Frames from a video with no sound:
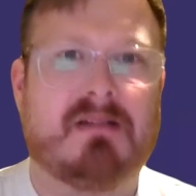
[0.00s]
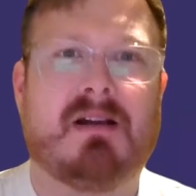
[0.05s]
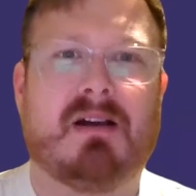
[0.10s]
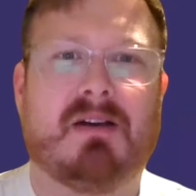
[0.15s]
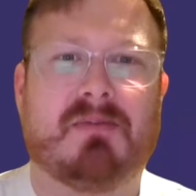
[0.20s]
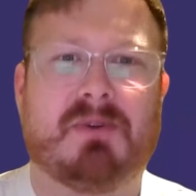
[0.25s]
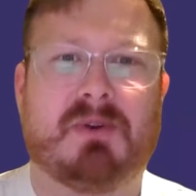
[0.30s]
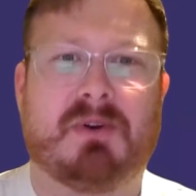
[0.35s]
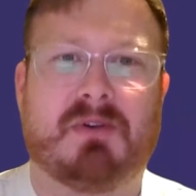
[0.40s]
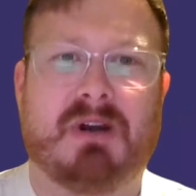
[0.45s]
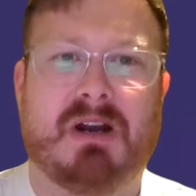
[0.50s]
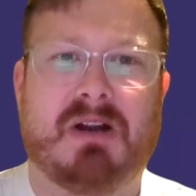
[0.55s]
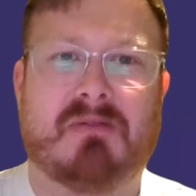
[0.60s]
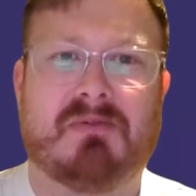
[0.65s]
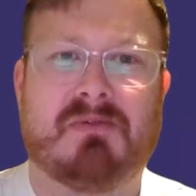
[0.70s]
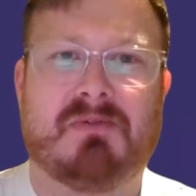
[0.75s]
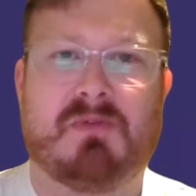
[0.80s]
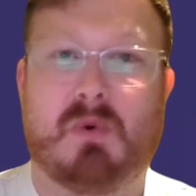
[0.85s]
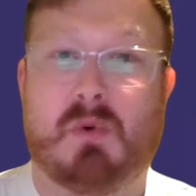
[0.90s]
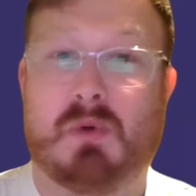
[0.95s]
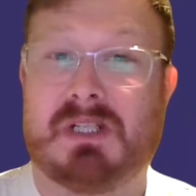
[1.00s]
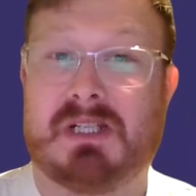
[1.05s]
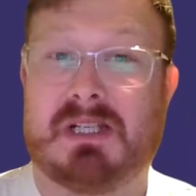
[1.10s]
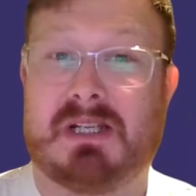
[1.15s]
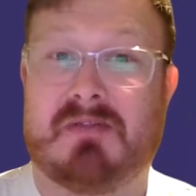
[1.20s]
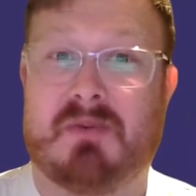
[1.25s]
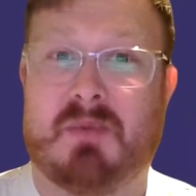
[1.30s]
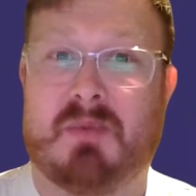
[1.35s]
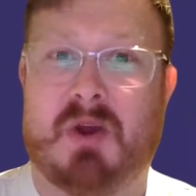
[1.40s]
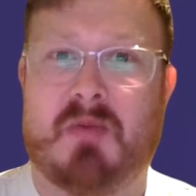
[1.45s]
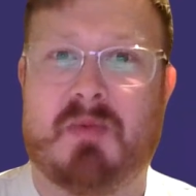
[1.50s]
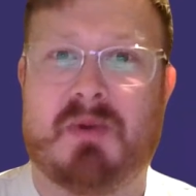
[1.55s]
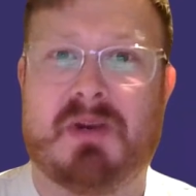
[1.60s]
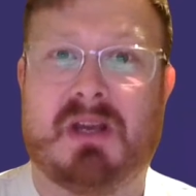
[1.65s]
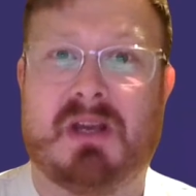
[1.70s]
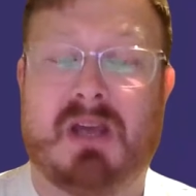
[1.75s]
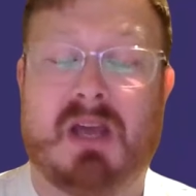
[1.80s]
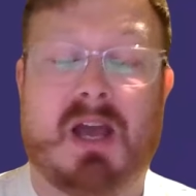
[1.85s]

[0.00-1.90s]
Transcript: I've got around 40 at the moment.